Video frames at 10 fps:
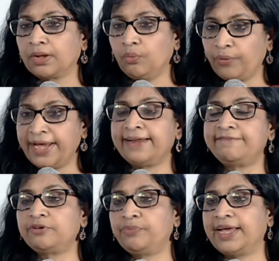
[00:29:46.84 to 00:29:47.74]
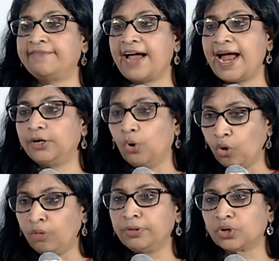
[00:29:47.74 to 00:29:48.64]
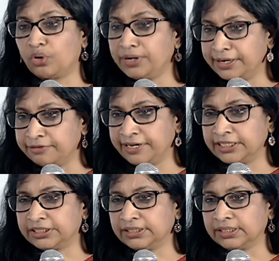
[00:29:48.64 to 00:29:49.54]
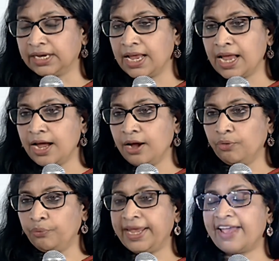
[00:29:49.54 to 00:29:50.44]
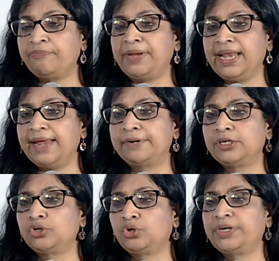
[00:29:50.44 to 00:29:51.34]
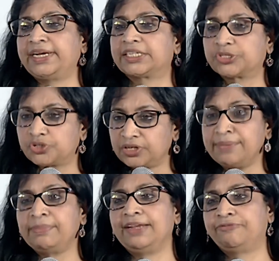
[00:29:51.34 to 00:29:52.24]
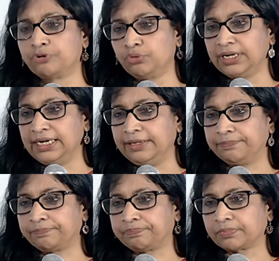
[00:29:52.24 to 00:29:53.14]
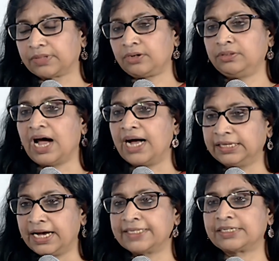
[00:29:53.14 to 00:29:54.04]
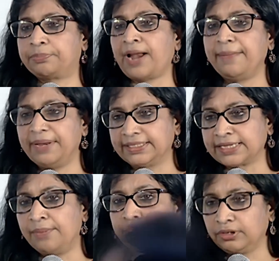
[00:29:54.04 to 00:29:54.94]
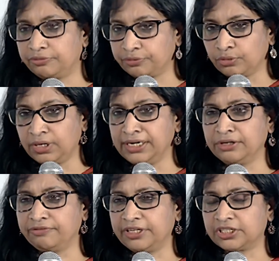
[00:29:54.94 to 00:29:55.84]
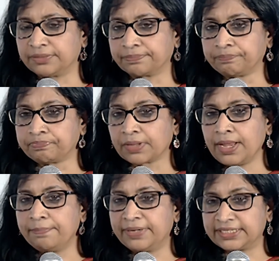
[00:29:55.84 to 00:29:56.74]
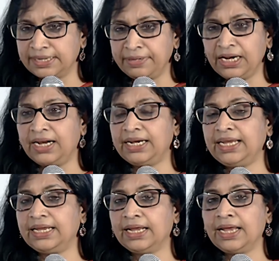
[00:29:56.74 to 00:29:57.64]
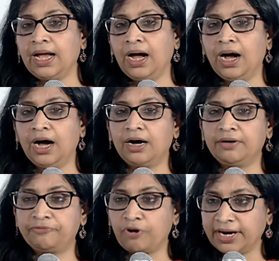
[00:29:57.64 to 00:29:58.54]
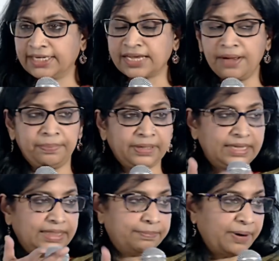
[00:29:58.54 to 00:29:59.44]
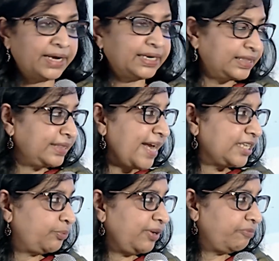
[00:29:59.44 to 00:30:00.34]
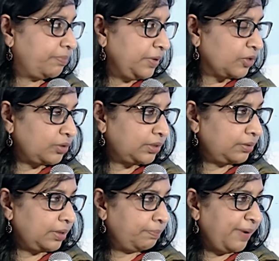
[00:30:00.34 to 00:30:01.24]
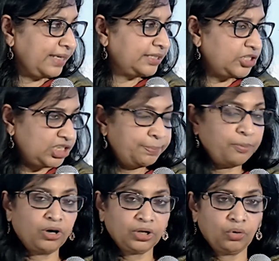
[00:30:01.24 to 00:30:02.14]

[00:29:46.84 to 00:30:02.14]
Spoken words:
wherever we have had homegrown innovation, we have been able to do it extremely frugally. The Aadhaar is a prime example of frugal innovation. But similarly, For example, in the BharatNet, we made the GPON